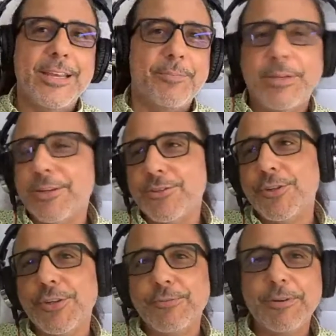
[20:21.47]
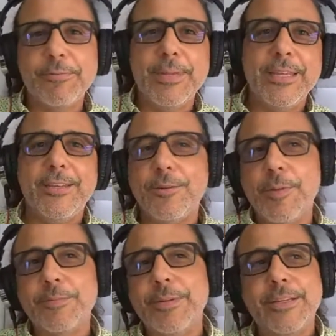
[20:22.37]
because you don't agree with me, you
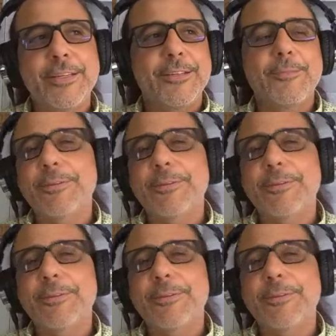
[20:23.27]
must be,